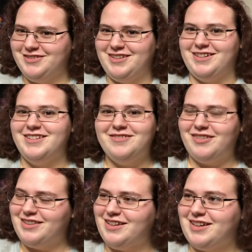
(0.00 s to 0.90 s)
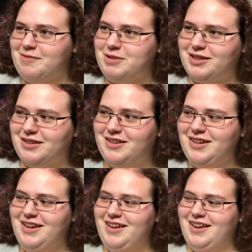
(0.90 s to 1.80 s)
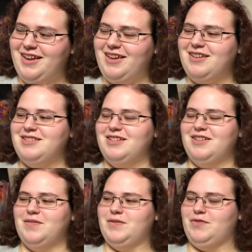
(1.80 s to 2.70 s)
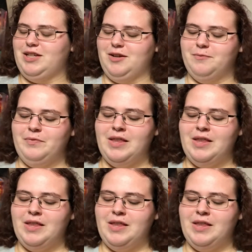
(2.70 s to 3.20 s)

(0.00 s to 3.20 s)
and I didn't want that to happen at the end of the video.